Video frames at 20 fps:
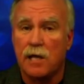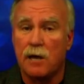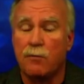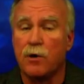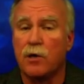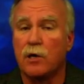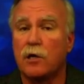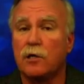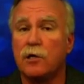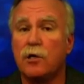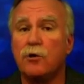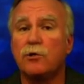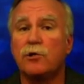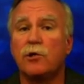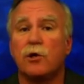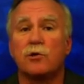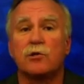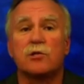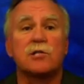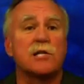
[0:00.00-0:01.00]
that will
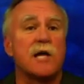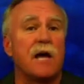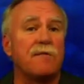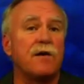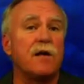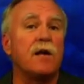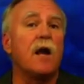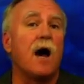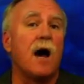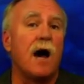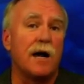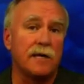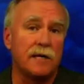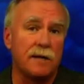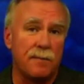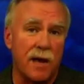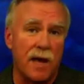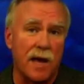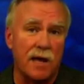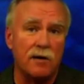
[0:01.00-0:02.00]
include those 7
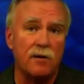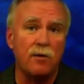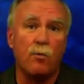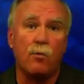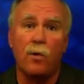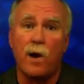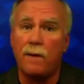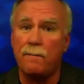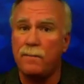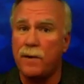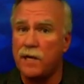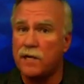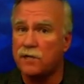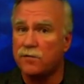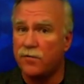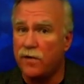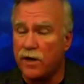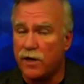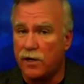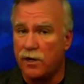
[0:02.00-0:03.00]
on-demand
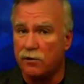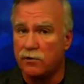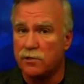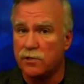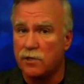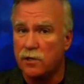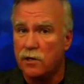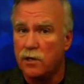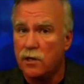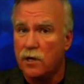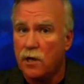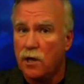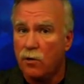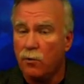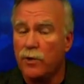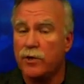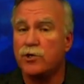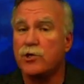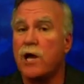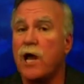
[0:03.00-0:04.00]
web-based videos
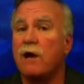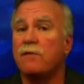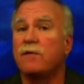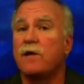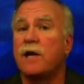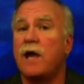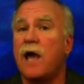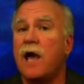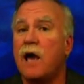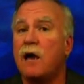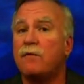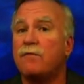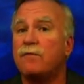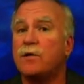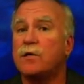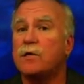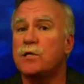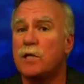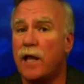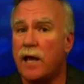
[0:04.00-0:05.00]
which have an
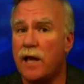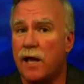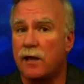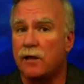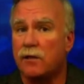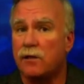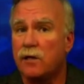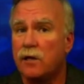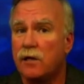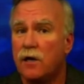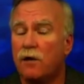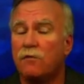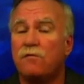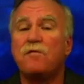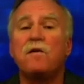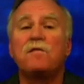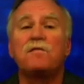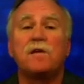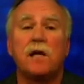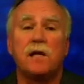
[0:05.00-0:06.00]
average length
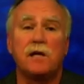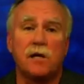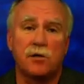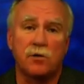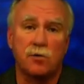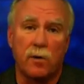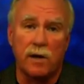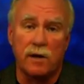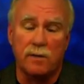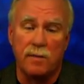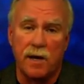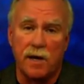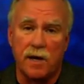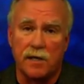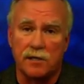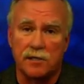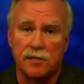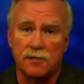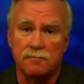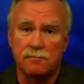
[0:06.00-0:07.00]
of 15 to 20
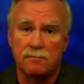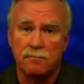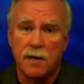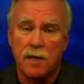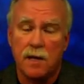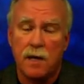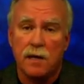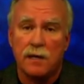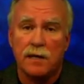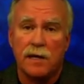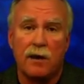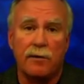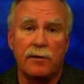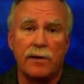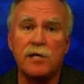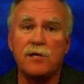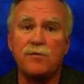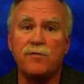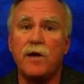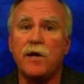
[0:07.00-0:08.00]
minutes. Now,
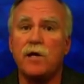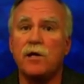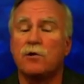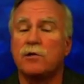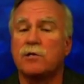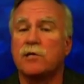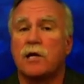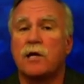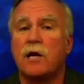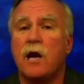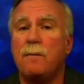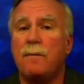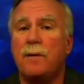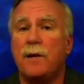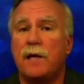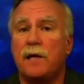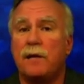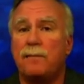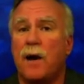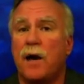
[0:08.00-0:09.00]
each video is
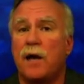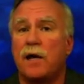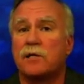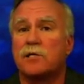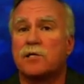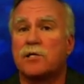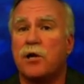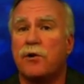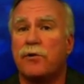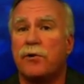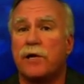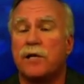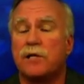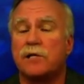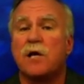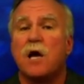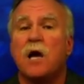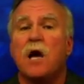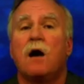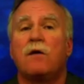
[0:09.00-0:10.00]
accompanied by a
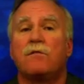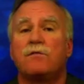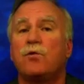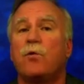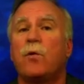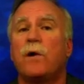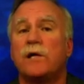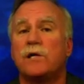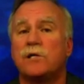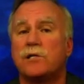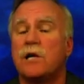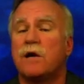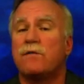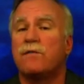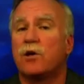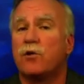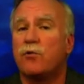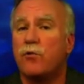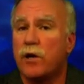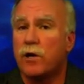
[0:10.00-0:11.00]
series of
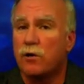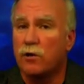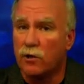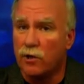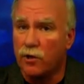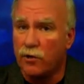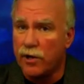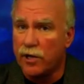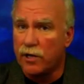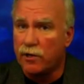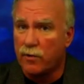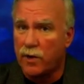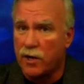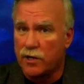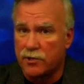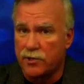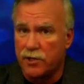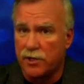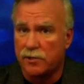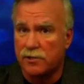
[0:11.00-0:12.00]
27 critical learning
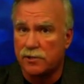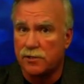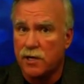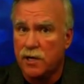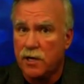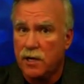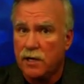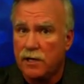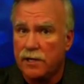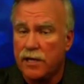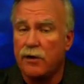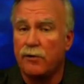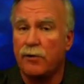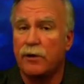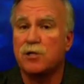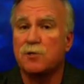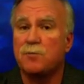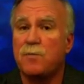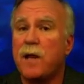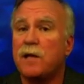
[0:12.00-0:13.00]
questions that
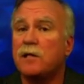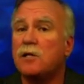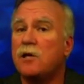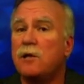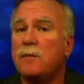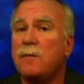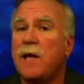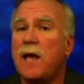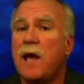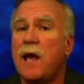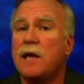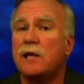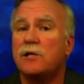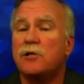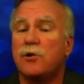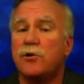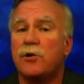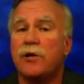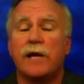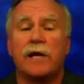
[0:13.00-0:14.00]
are expected to be
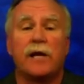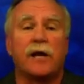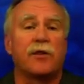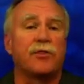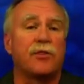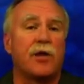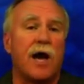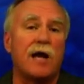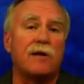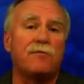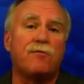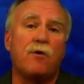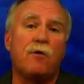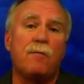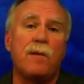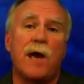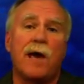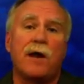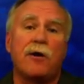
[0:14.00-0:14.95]
answered in a thoughtful